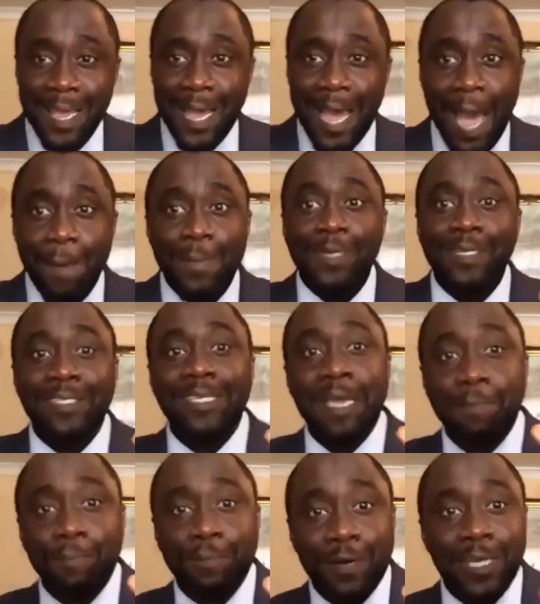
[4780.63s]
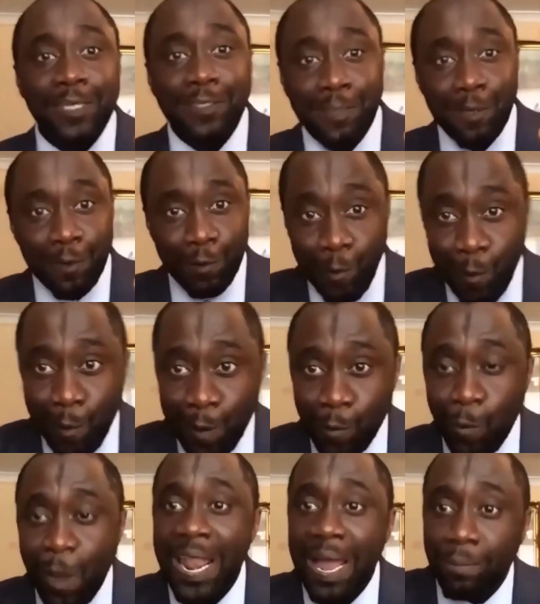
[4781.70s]
I'm going to say praise the Lord
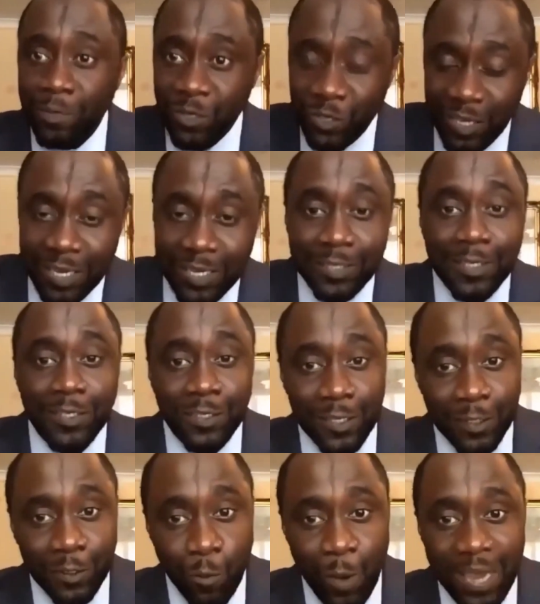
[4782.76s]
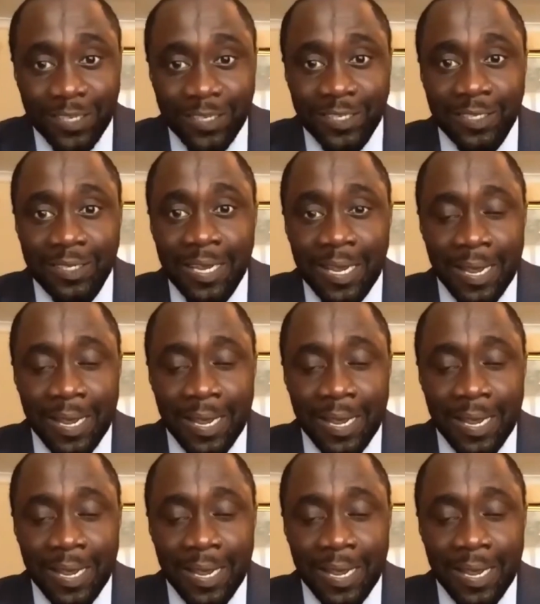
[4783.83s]
while I'm still in the situation,